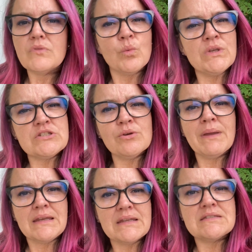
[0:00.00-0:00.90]
we still
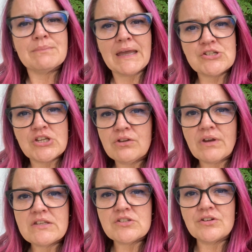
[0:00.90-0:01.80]
may need some magic
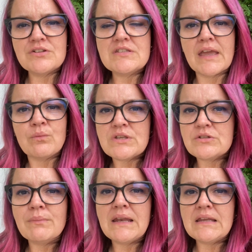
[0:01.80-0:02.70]
erasers and we
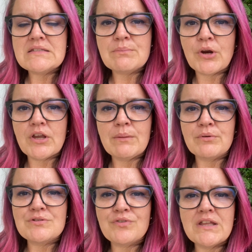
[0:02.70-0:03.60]
still may need some
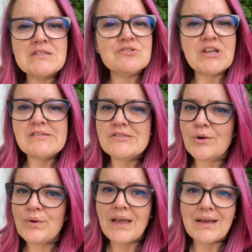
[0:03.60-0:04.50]
barkeeper's friends. Chances
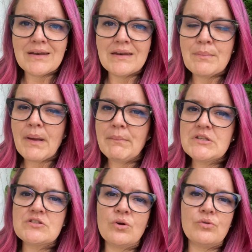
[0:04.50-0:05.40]
are we're not going to need a pumice
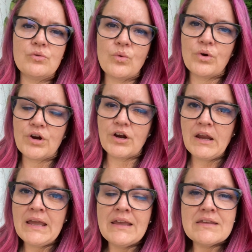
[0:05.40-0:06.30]
stone or
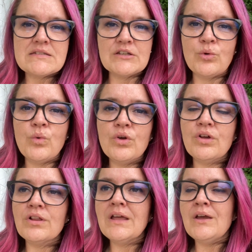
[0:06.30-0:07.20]
steel
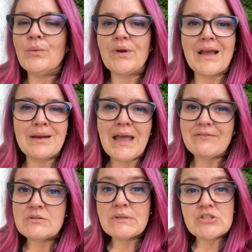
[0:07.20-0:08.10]
wool. We're not going to
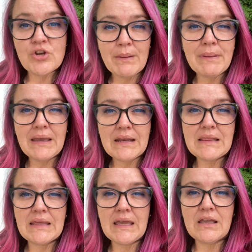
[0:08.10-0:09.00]
have to be scraping
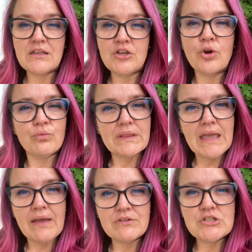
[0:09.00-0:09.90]
anything, really
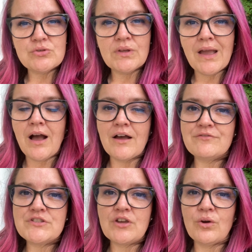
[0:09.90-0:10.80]
heavy duty off,
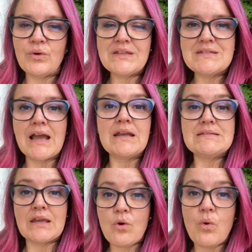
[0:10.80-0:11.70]
so it's not going
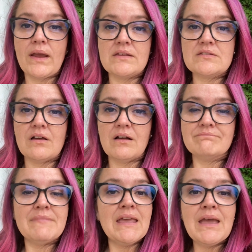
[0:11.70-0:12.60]
to take quite as long.
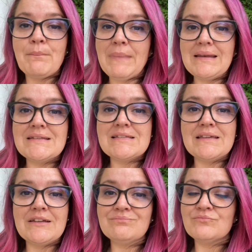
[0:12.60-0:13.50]
Maintenance
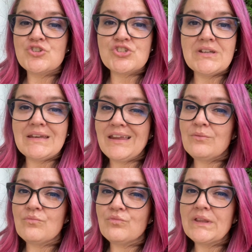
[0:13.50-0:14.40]
clean shouldn't need
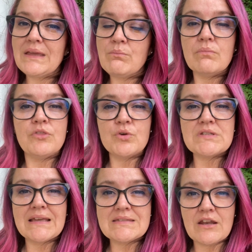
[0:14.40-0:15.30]
really those
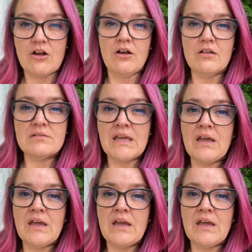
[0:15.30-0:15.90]
things at all.